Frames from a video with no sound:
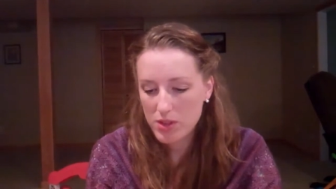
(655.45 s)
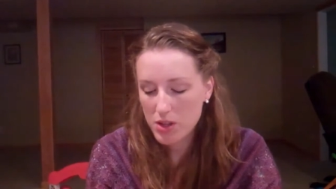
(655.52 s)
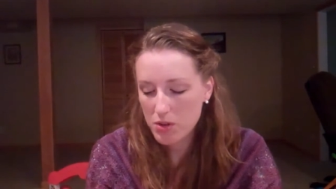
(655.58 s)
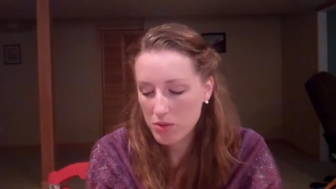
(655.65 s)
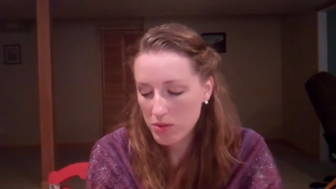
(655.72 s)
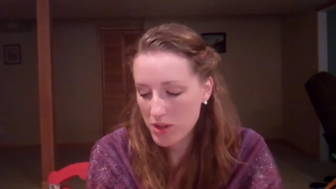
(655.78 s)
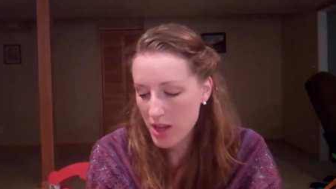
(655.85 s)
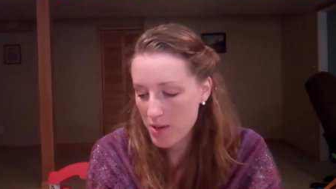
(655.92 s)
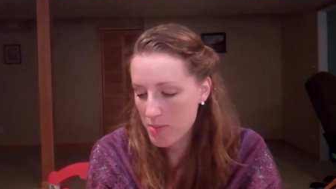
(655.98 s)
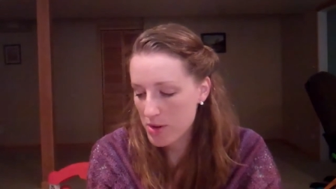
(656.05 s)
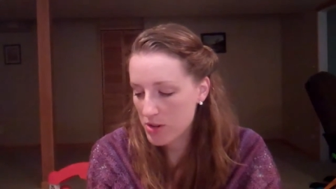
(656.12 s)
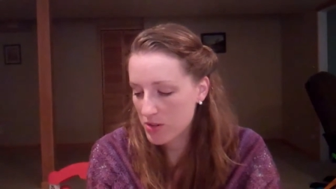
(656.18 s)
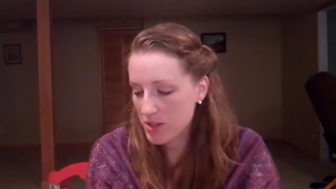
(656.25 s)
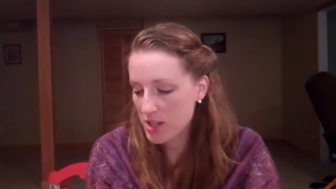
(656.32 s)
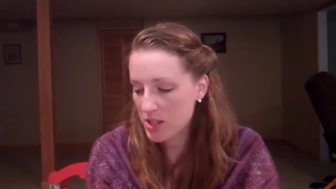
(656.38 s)
No,
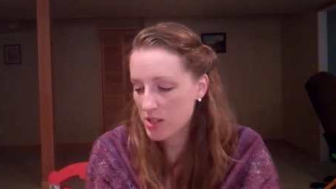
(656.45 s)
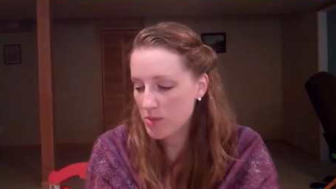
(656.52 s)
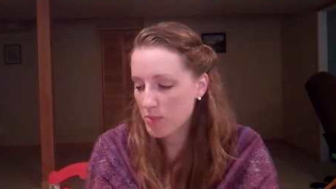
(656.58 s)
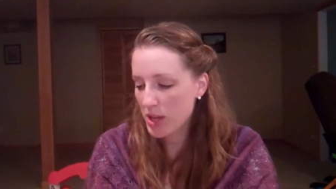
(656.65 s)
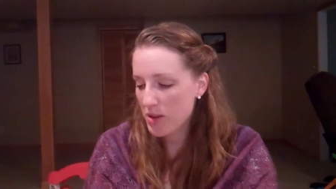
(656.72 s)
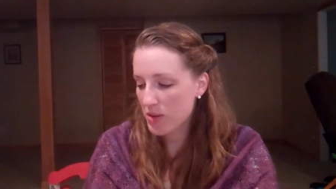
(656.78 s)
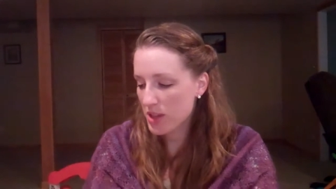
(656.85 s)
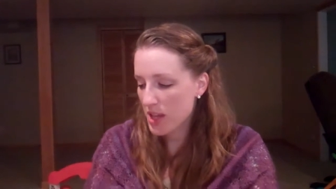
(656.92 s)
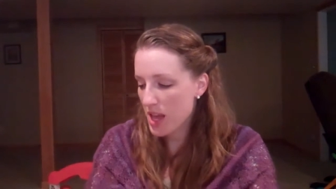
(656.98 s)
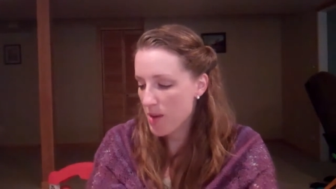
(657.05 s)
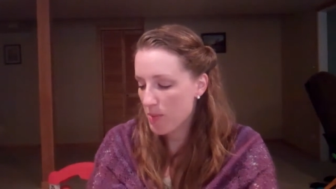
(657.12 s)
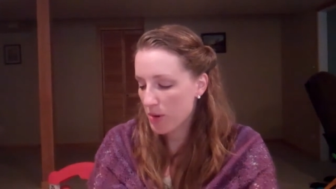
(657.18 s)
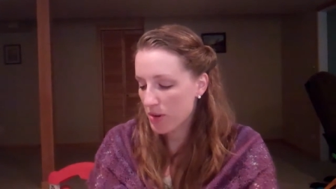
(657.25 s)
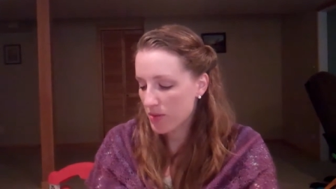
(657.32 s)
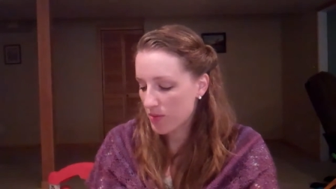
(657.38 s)
Gabe, you don't need to play with the
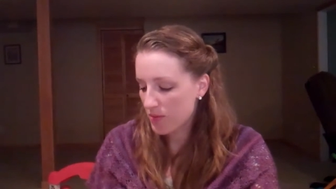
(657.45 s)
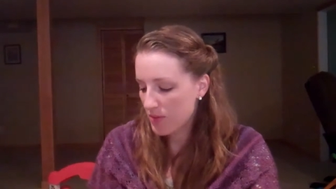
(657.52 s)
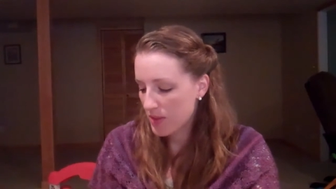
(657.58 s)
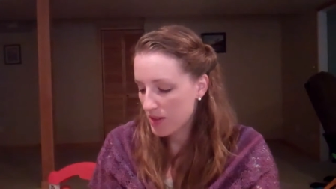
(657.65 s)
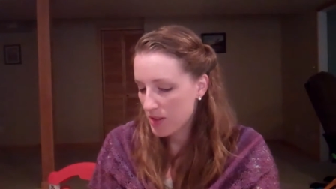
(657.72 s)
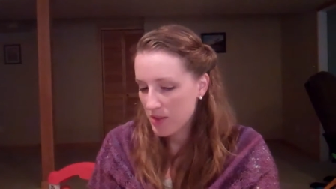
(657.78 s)
keyboard.